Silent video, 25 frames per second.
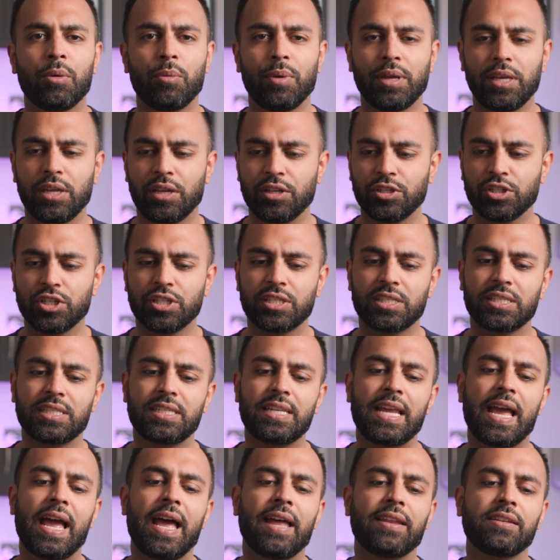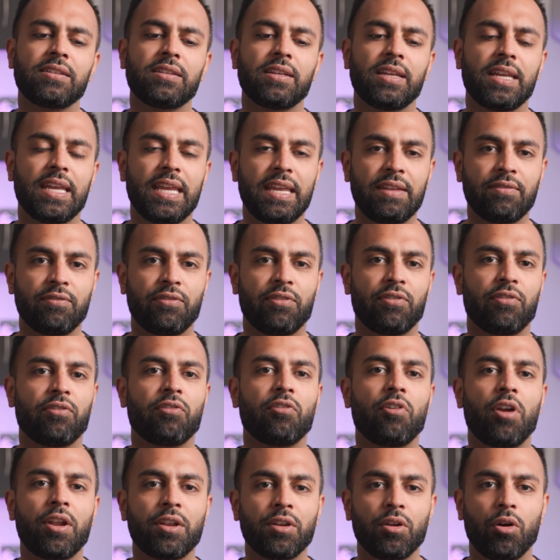where you can just stand in
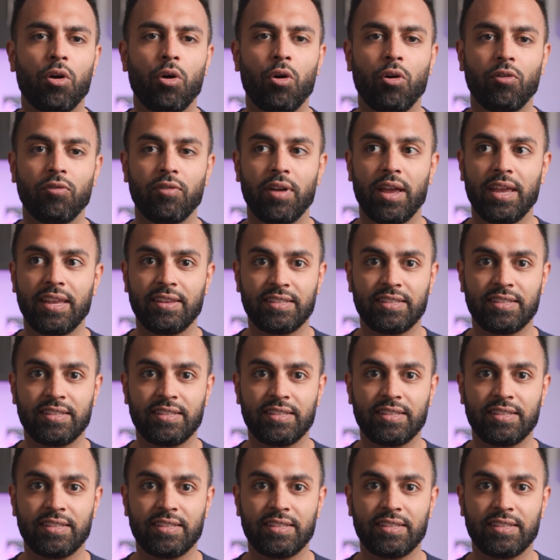front of